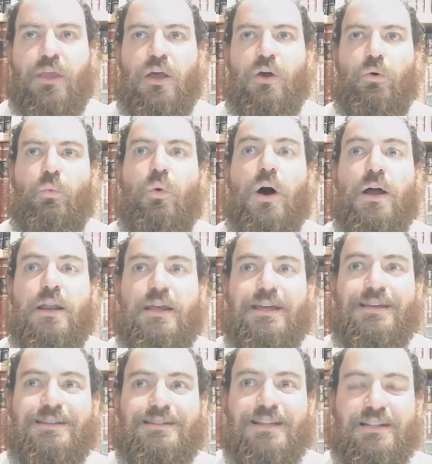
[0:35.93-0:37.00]
One
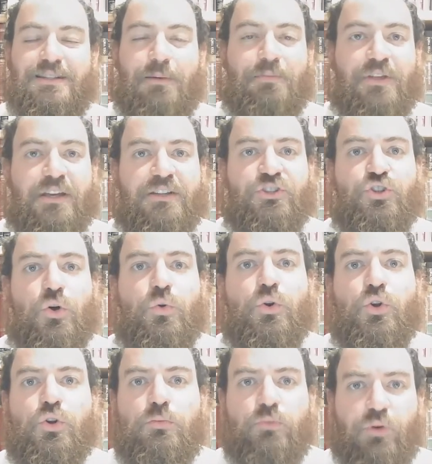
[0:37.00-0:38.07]
is that something is so
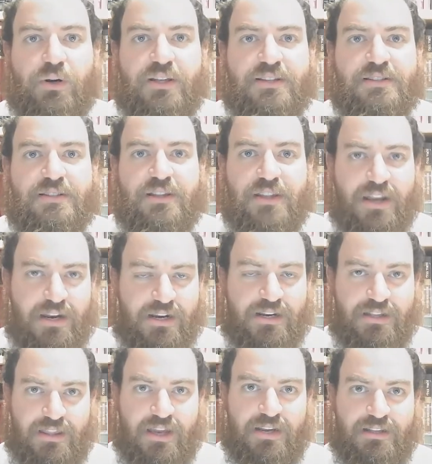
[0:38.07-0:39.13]
numerous that it
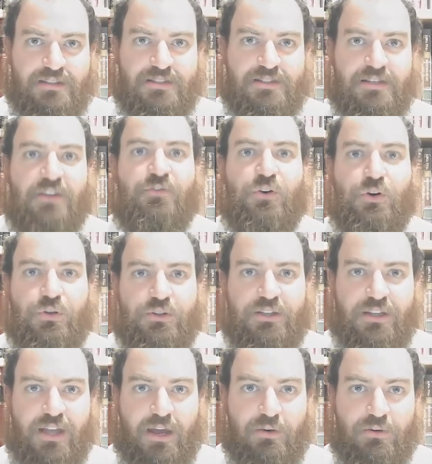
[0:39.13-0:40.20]
that it's difficult
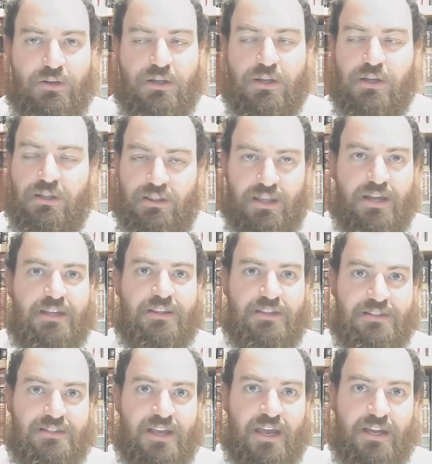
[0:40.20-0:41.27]
to count, like the
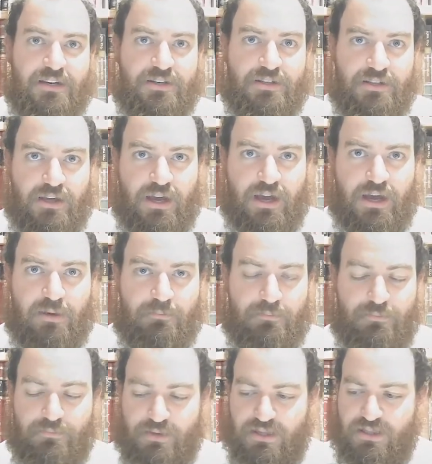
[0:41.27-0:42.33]
sand
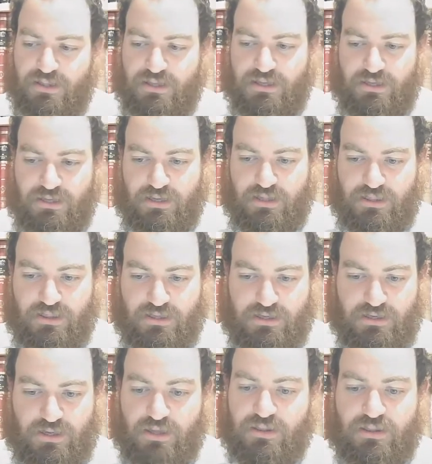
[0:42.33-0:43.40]
um, in the in
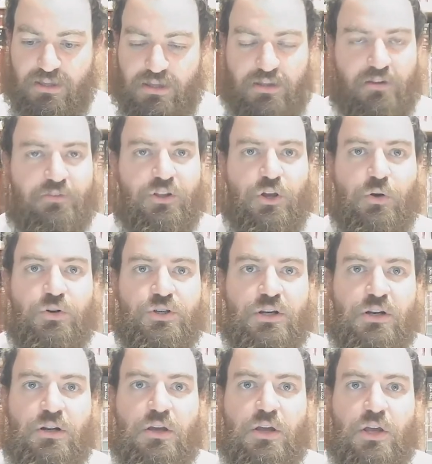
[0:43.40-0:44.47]
the at, of the
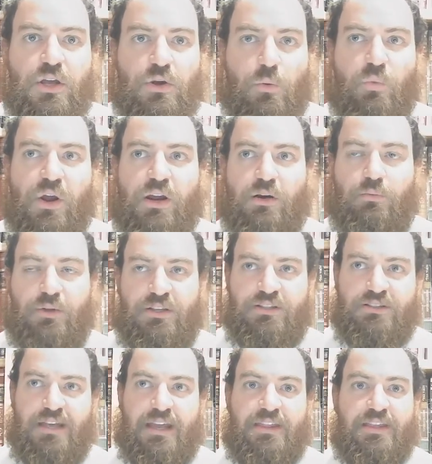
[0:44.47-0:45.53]
ocean, where we
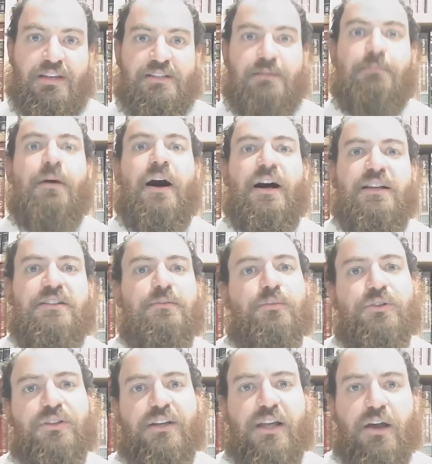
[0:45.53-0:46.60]
say that it's
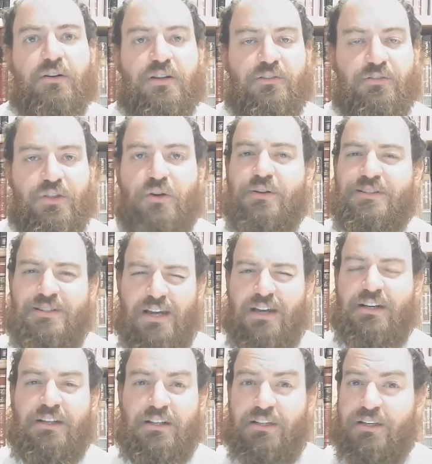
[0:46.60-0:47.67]
impossible to count, even though it's
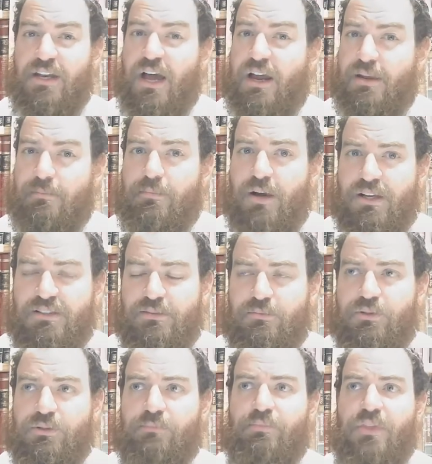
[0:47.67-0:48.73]
technically not
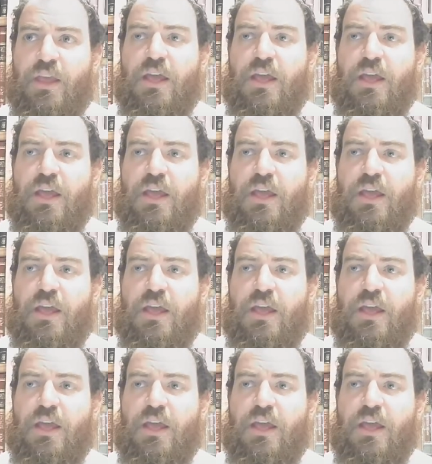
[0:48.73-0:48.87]
impossible.